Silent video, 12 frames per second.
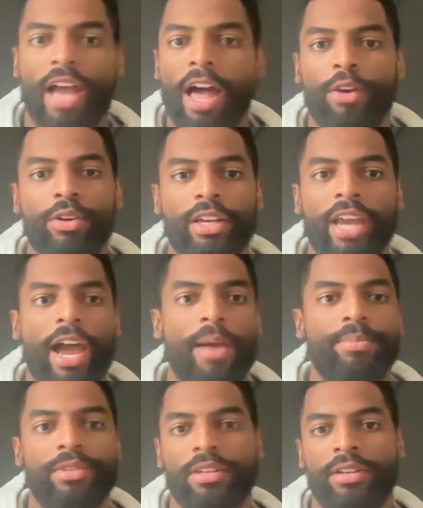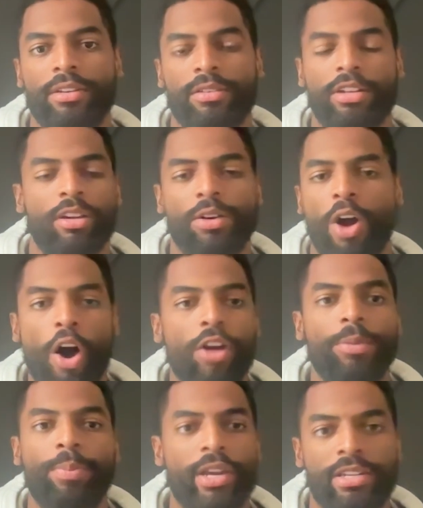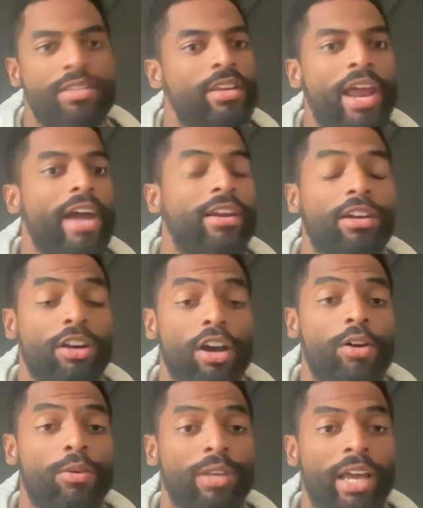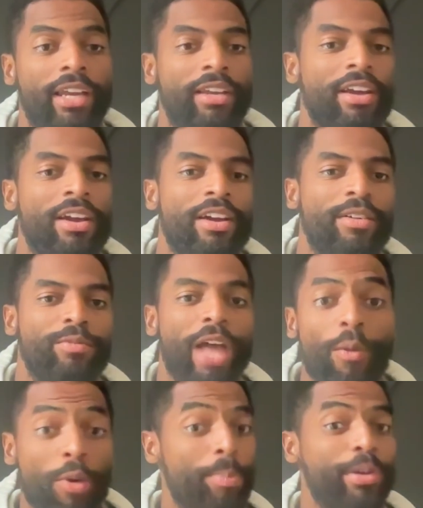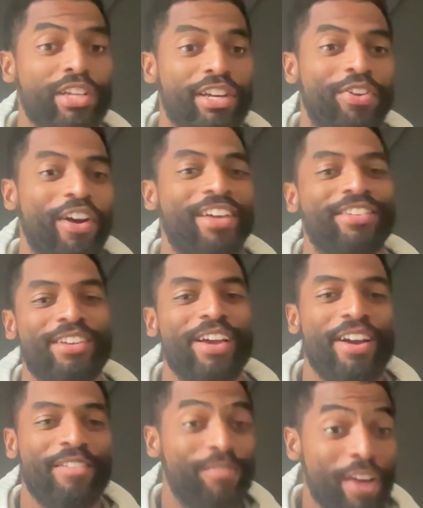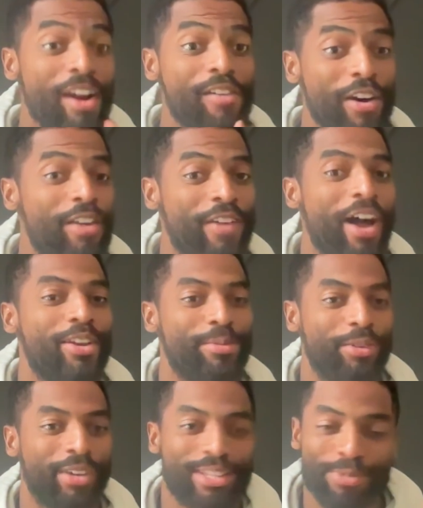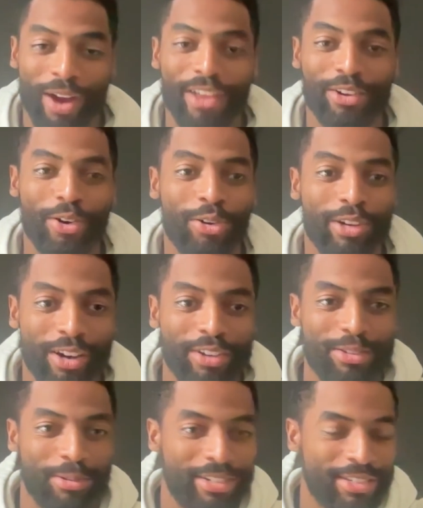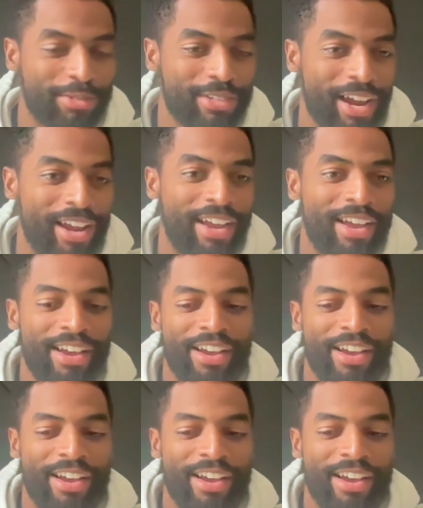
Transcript: Salary cap to all the places that could go. Like that 1% is very, very valuable. That's why they're holding on to it so tight.